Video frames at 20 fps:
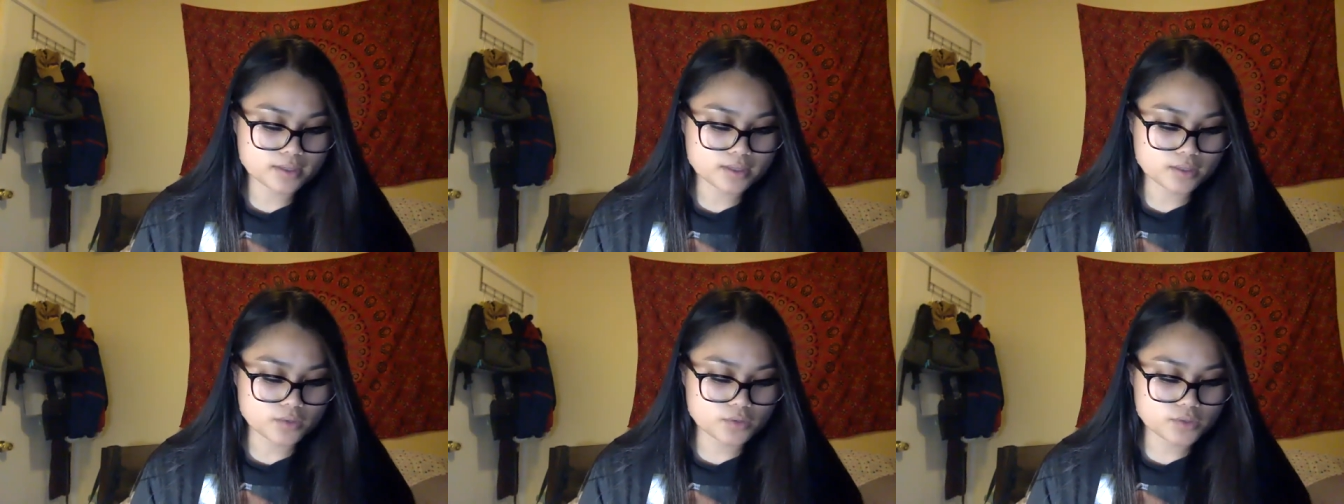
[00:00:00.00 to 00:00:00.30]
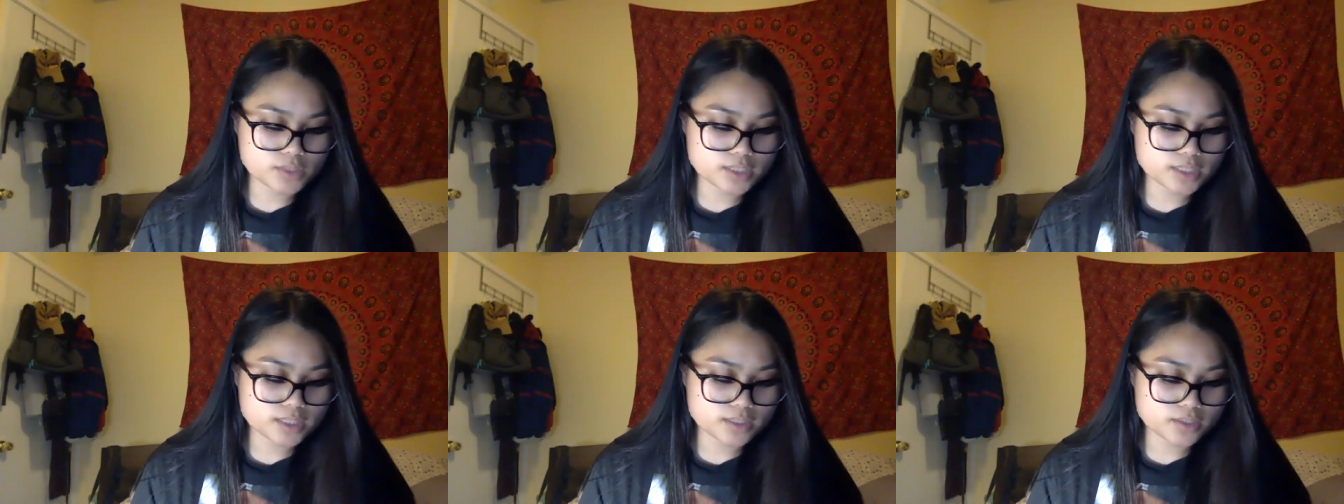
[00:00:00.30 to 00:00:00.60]

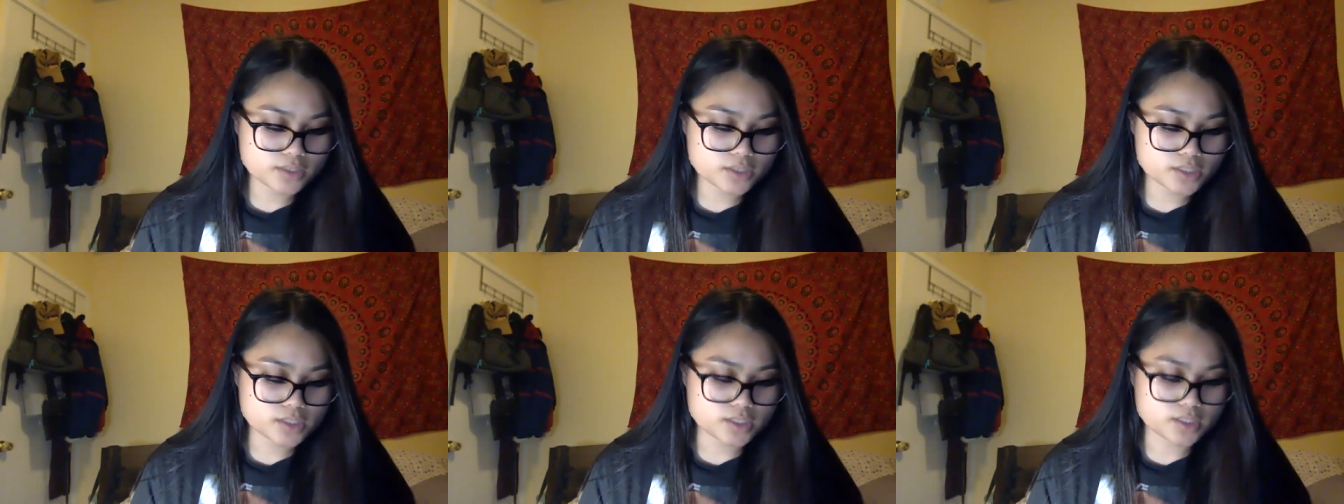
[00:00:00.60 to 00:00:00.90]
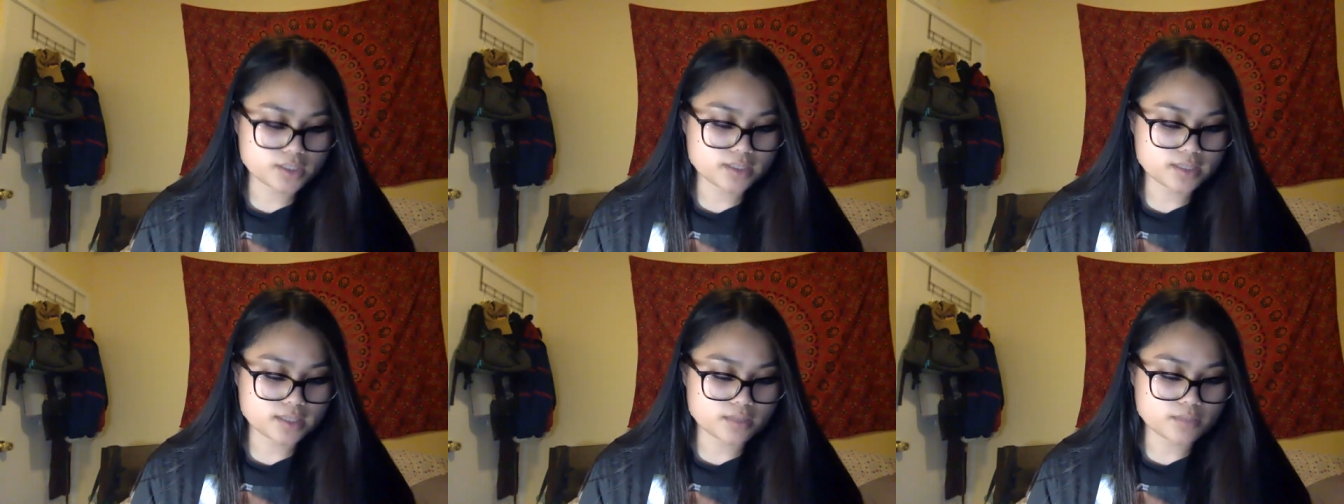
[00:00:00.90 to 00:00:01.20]
Lucy
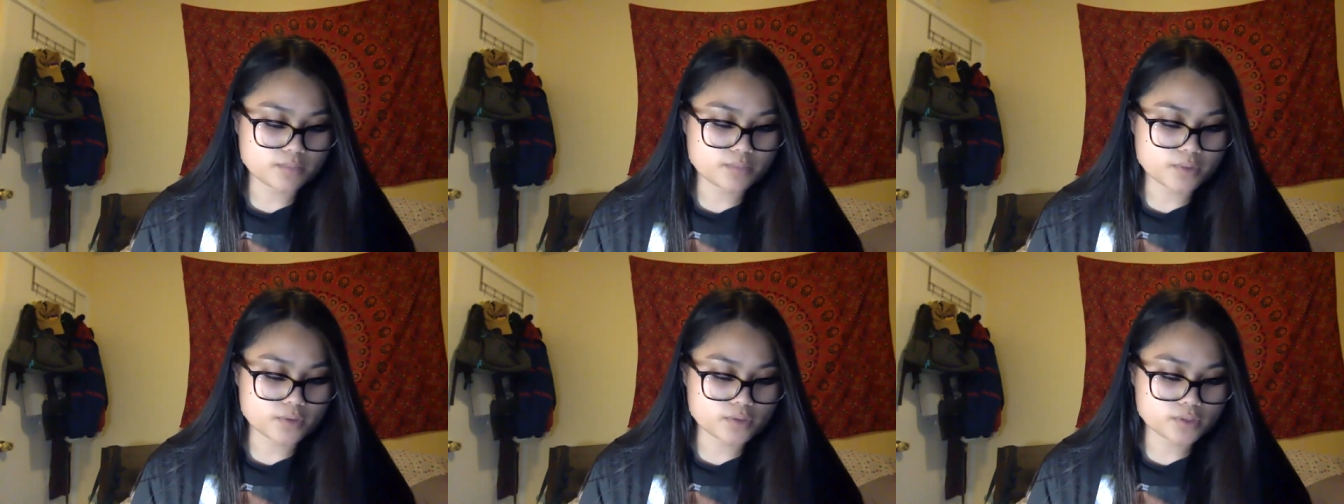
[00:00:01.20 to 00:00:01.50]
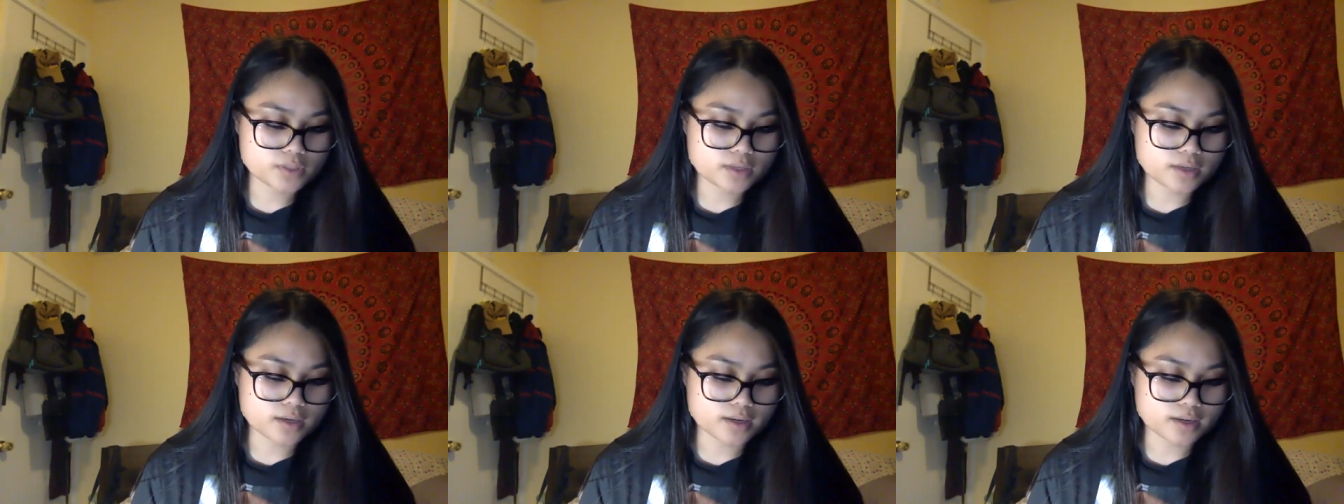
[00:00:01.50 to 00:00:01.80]
understood that the
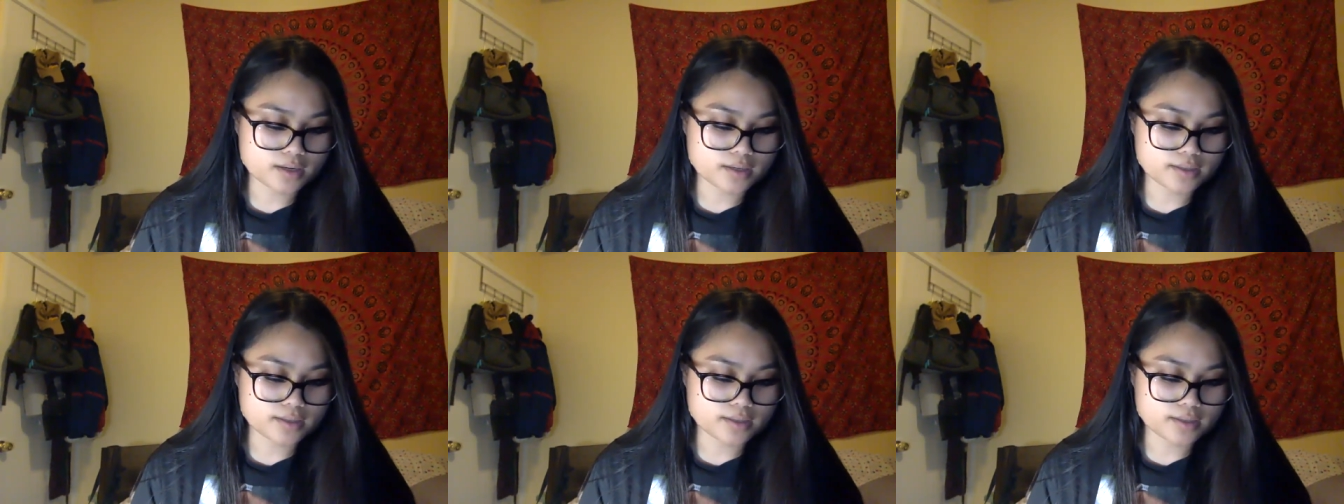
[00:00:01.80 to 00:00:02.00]
postcard